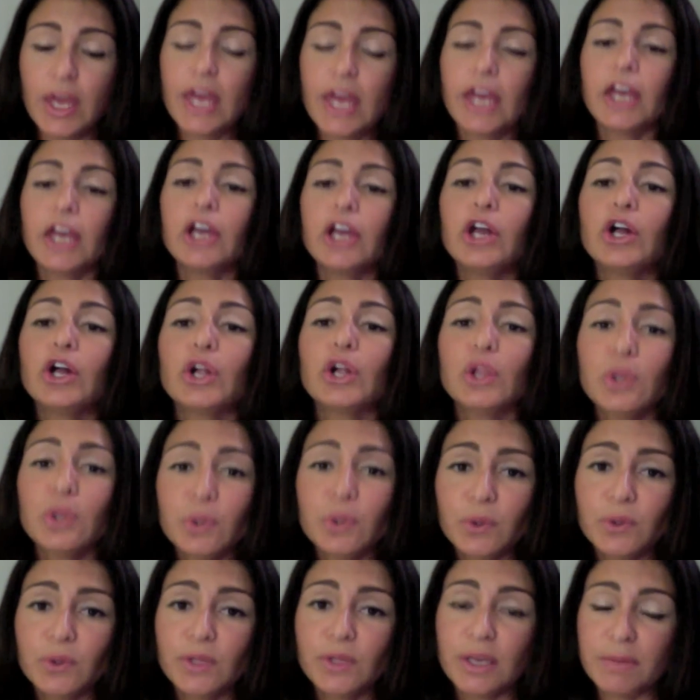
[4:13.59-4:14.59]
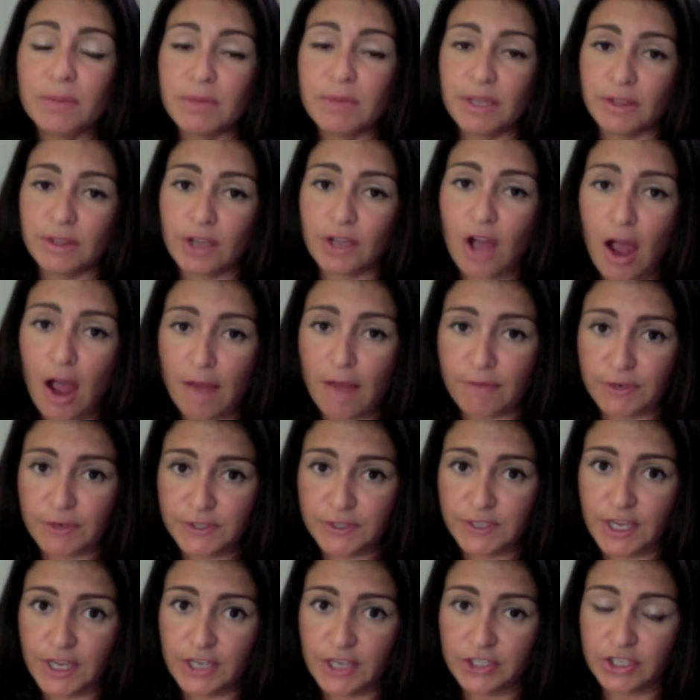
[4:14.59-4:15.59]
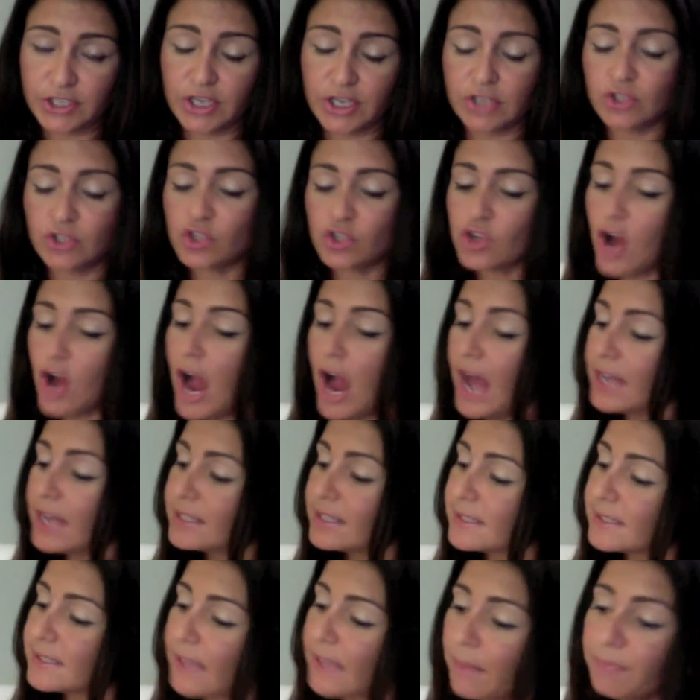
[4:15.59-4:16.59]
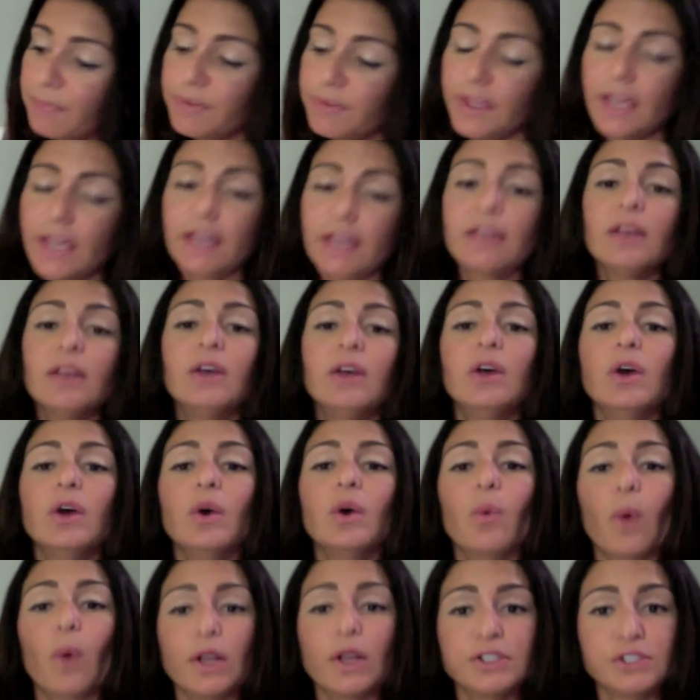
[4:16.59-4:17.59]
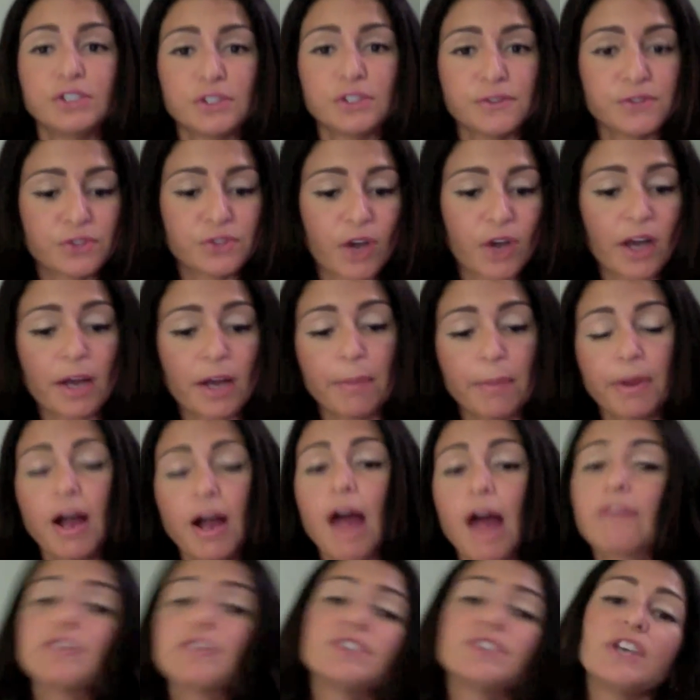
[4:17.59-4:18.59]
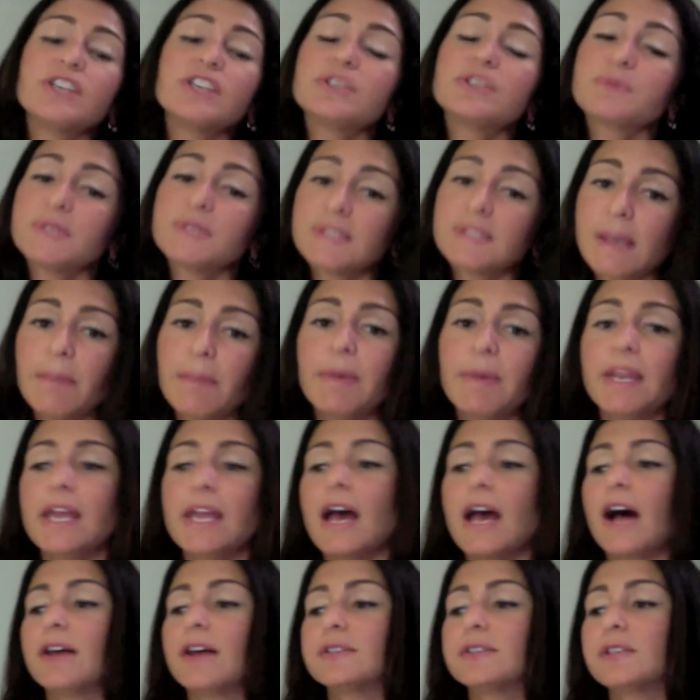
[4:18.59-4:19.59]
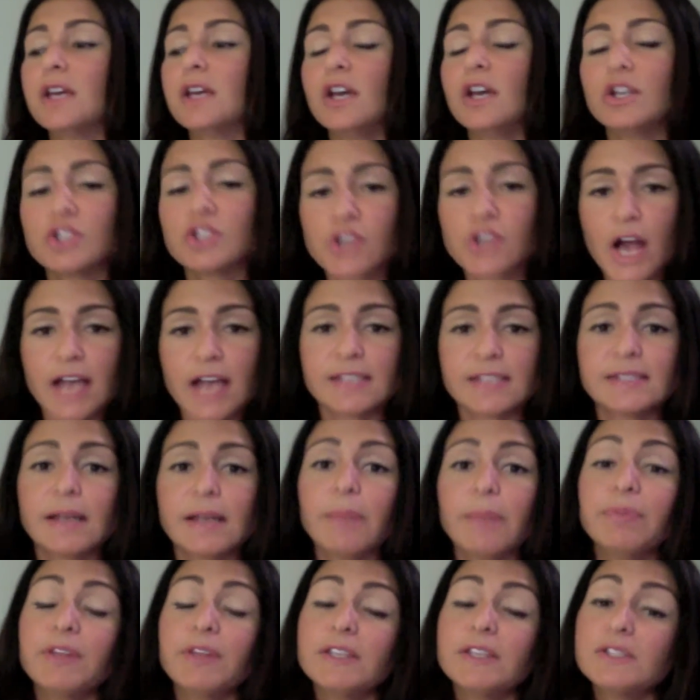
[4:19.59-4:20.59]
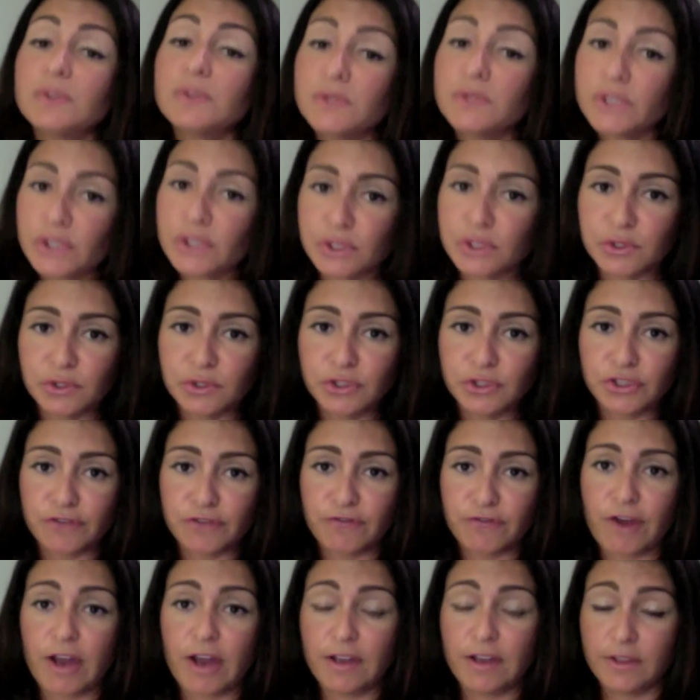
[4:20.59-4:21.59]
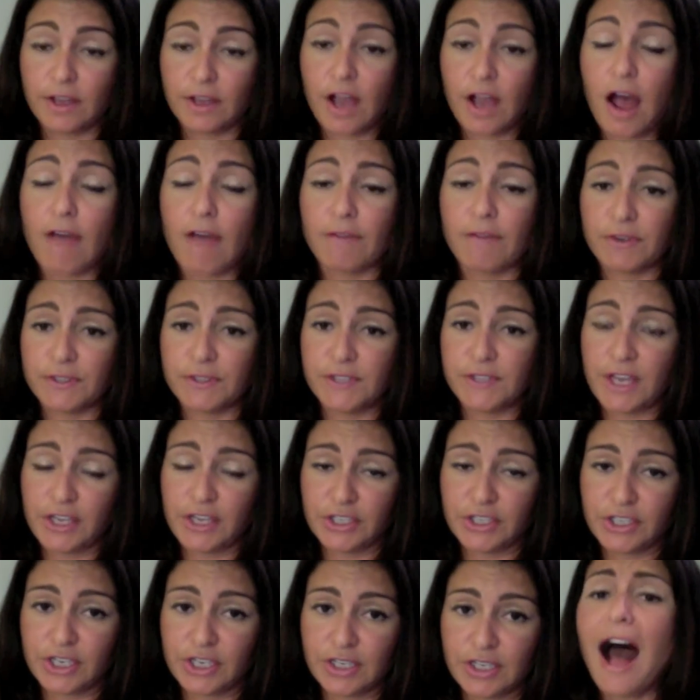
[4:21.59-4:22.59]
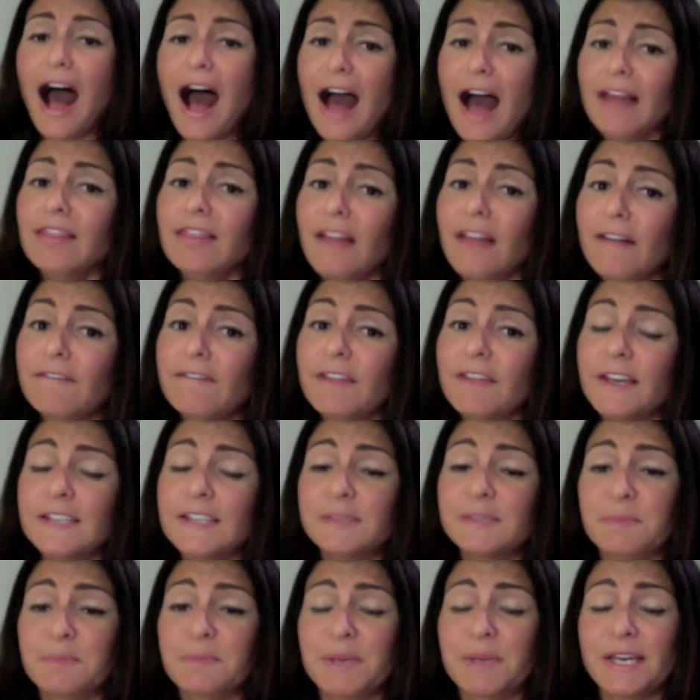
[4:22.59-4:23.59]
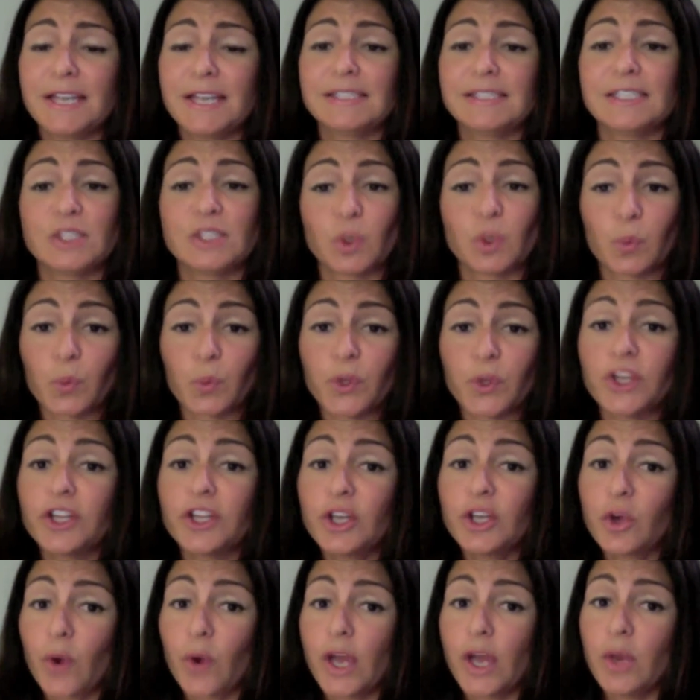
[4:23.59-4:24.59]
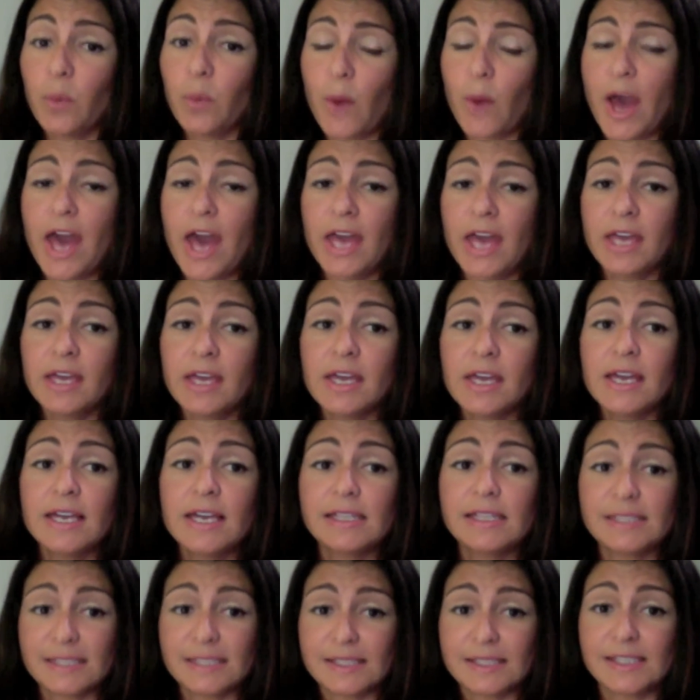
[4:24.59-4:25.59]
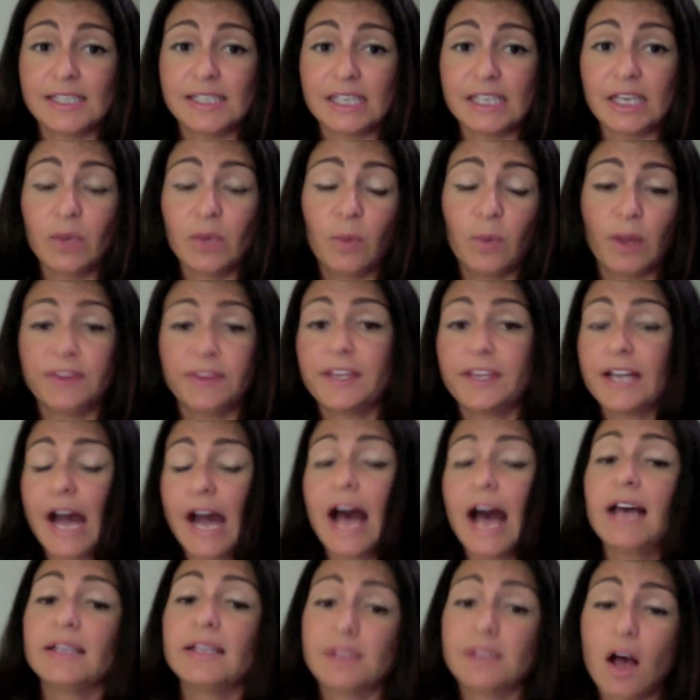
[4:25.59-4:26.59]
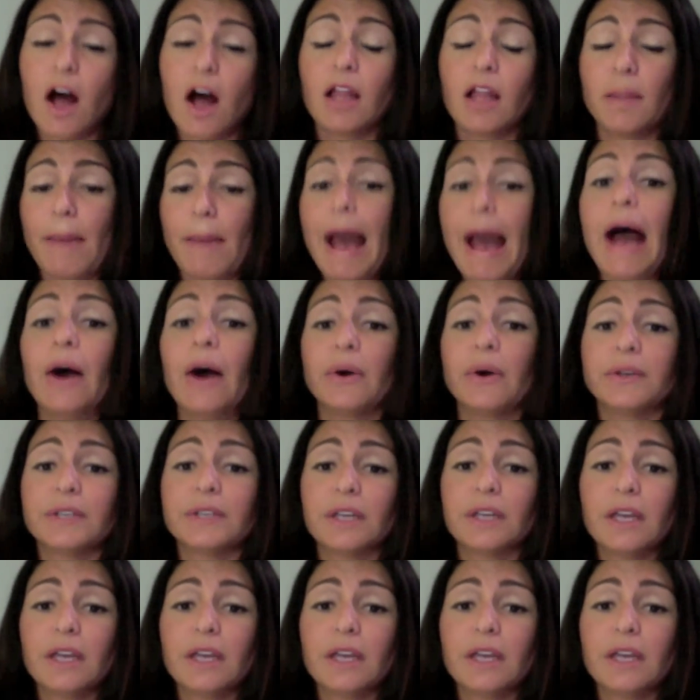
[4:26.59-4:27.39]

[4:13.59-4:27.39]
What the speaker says: Include them in the conversation. Try something once you've struck up a conversation with somebody else. Try something to include your friend in the conversation. I love this because it's a really great way to see what the guy's all about.